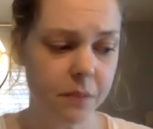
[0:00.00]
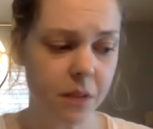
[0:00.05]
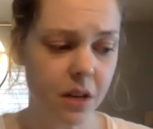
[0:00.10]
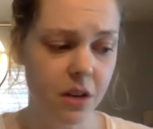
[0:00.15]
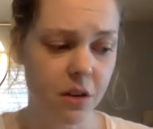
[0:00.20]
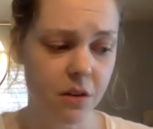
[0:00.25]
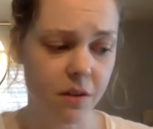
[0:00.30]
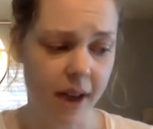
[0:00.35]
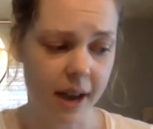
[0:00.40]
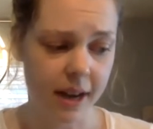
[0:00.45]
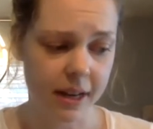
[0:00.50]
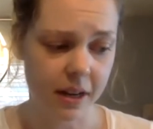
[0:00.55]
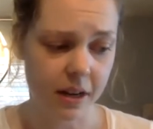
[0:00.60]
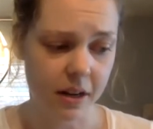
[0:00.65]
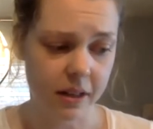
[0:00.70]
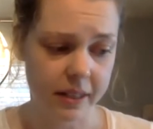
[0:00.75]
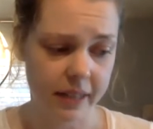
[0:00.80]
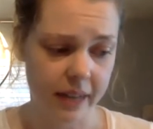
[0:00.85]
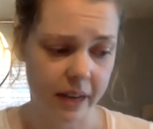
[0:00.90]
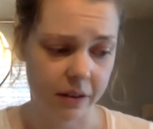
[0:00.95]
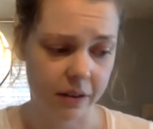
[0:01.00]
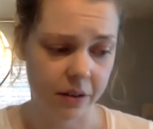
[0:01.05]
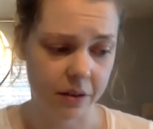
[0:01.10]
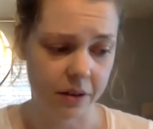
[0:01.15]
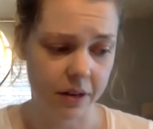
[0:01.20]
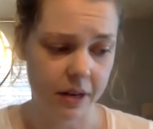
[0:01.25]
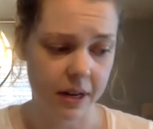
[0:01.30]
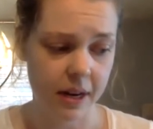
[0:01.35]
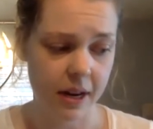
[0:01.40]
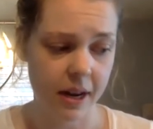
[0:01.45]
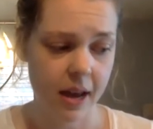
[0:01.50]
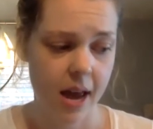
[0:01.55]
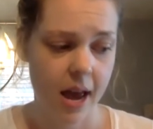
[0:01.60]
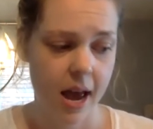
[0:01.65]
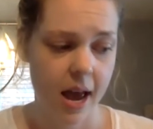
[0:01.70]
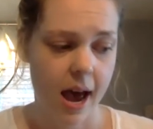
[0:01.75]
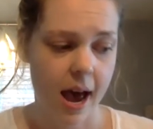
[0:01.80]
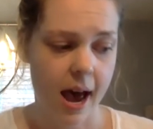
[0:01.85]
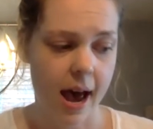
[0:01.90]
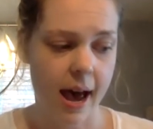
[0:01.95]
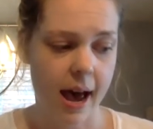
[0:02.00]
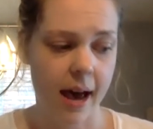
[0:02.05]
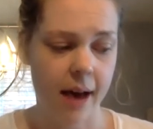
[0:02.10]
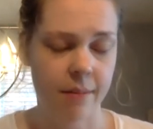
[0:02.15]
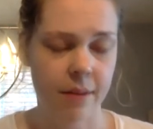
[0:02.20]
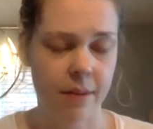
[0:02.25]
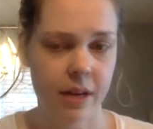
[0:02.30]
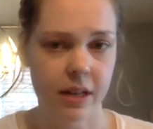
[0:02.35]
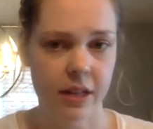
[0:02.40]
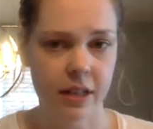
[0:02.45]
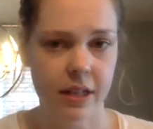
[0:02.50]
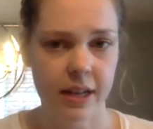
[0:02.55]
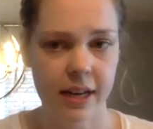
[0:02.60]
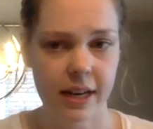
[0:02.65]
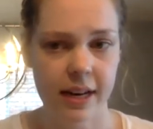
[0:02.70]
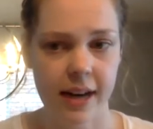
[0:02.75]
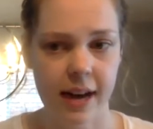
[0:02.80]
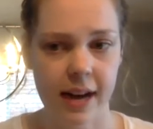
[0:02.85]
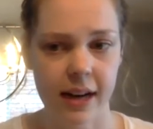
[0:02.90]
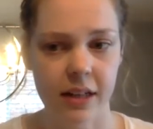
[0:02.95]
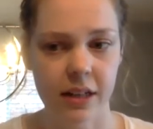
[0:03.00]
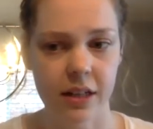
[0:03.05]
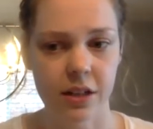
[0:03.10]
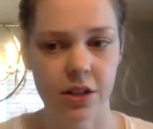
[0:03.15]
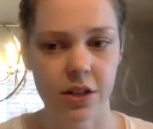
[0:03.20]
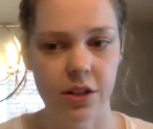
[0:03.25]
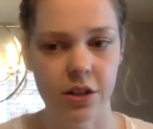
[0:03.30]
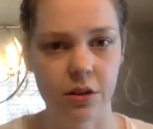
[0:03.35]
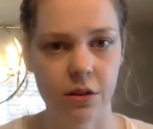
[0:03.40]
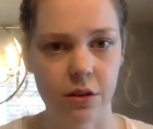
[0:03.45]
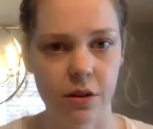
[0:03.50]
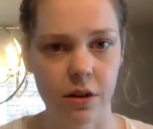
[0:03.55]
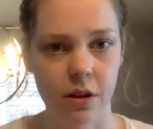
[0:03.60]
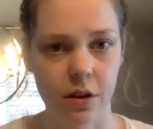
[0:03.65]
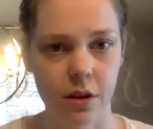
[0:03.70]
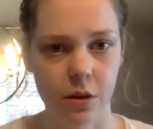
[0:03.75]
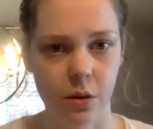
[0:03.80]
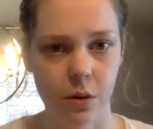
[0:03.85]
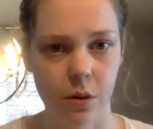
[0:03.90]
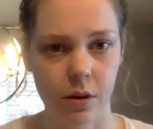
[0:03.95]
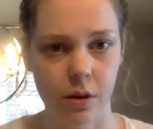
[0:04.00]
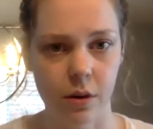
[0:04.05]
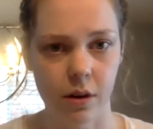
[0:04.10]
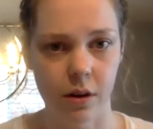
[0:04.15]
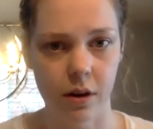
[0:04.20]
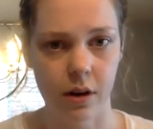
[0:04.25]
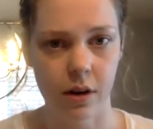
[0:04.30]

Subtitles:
you've had it all downloaded, to connect it to your